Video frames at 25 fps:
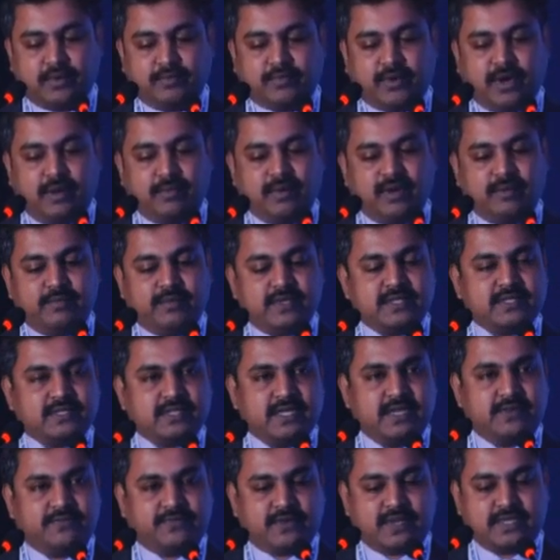problem is
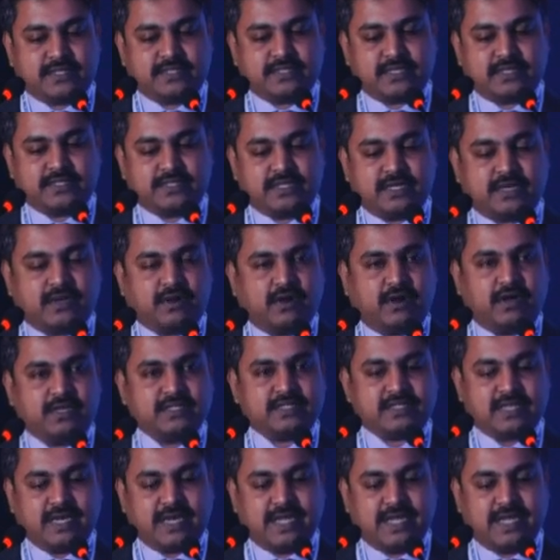infrastructure cost,